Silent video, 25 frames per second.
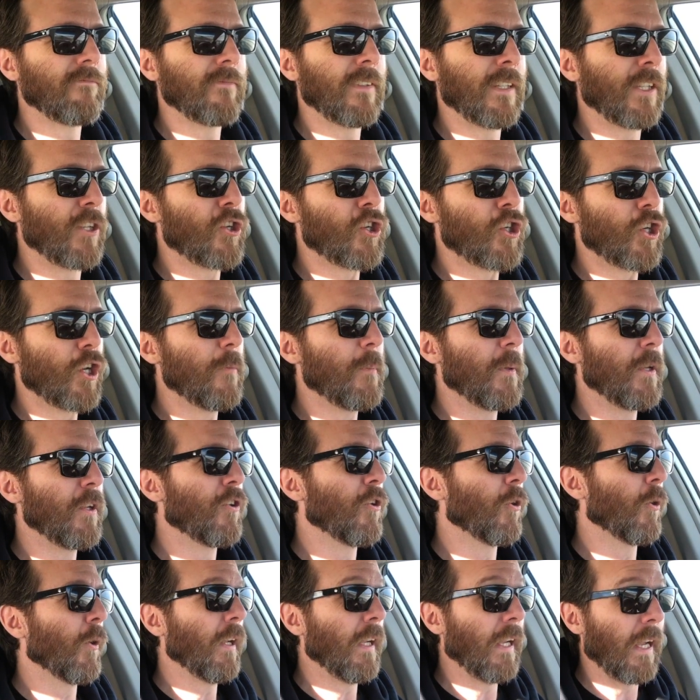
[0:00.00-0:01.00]
it should be
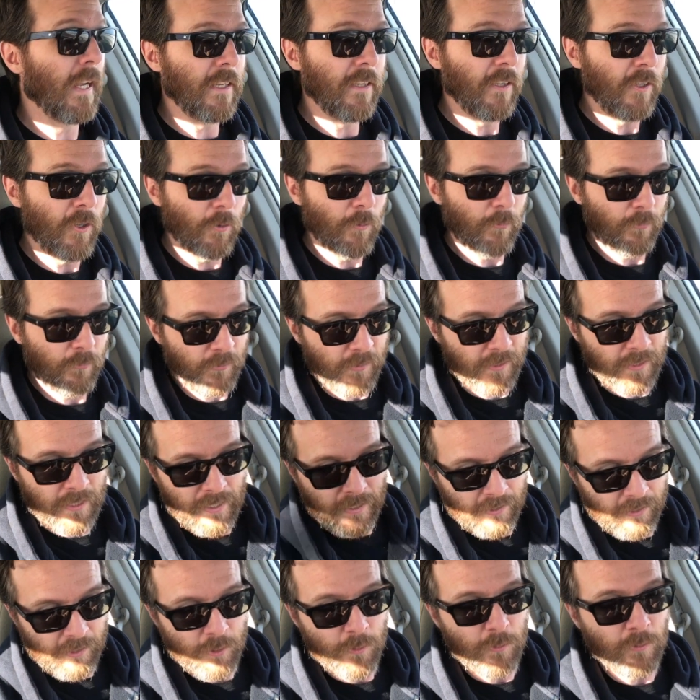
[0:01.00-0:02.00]
doing and you don't feel
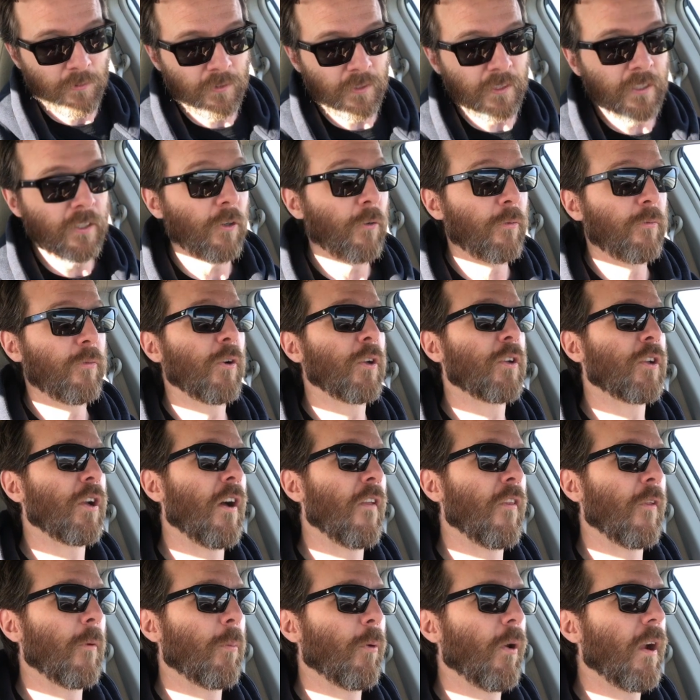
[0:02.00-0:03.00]
like using your foot
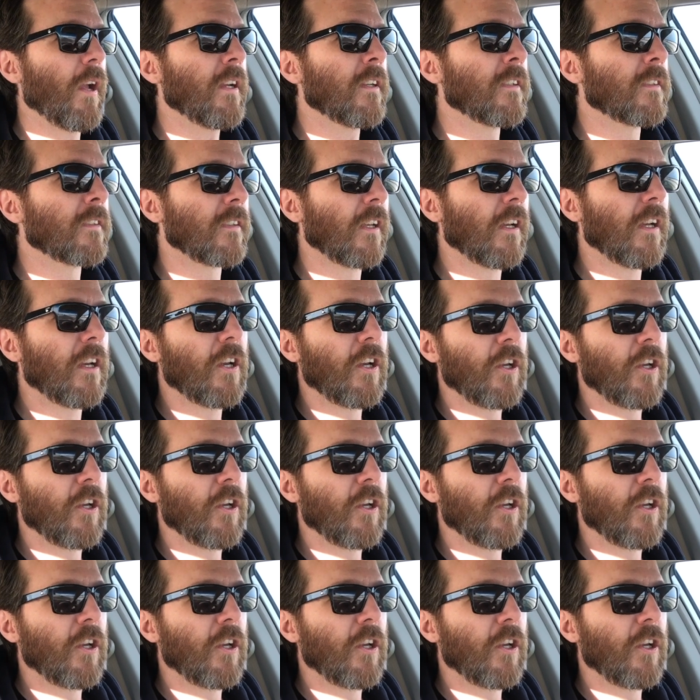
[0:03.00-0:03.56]
on the brakes,